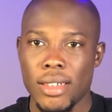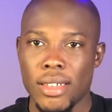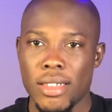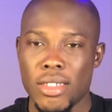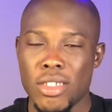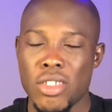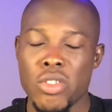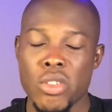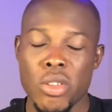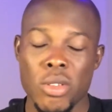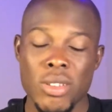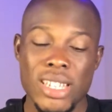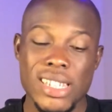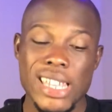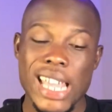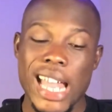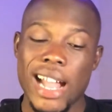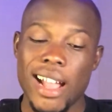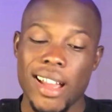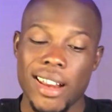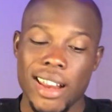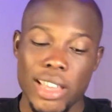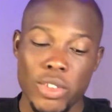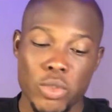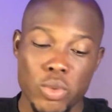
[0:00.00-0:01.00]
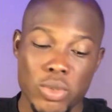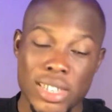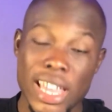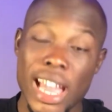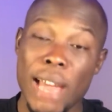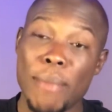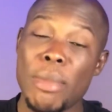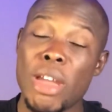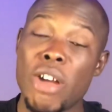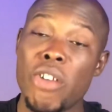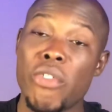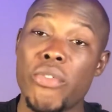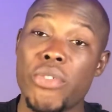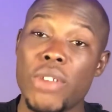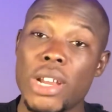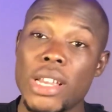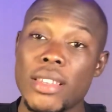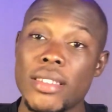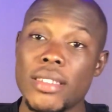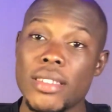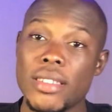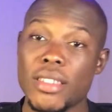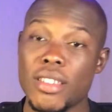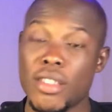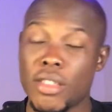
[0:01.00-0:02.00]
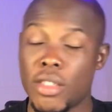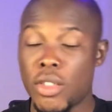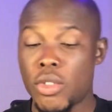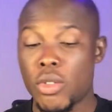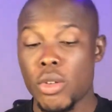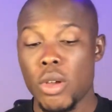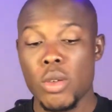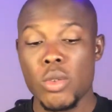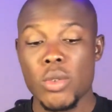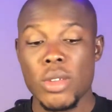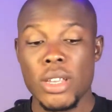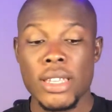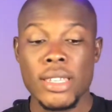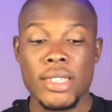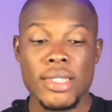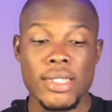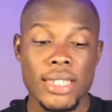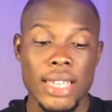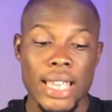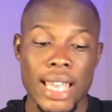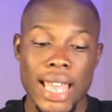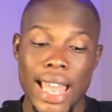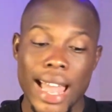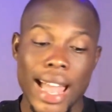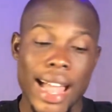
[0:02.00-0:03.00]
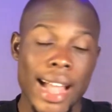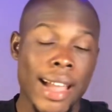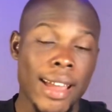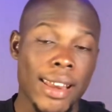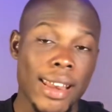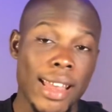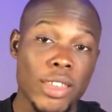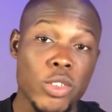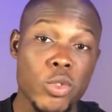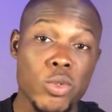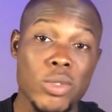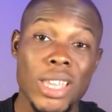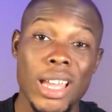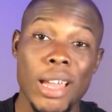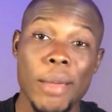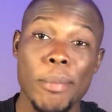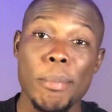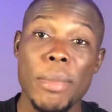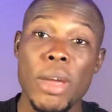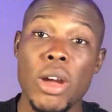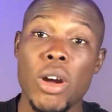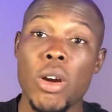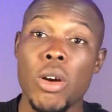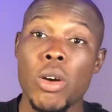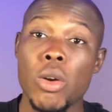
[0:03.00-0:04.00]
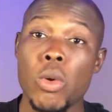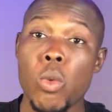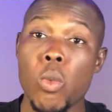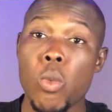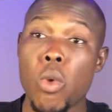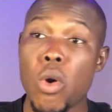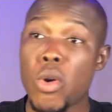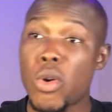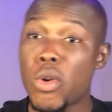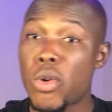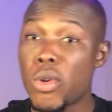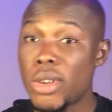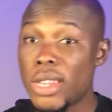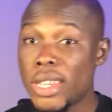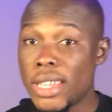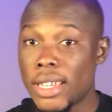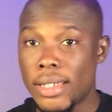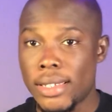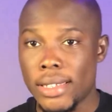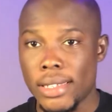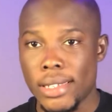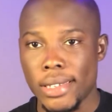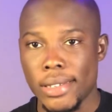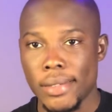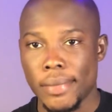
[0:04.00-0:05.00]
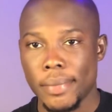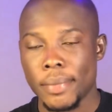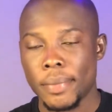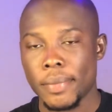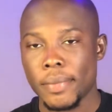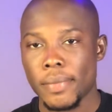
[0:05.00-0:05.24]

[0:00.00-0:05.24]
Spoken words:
She's always hanging out with her male friends. She's always hanging out with her male work colleagues.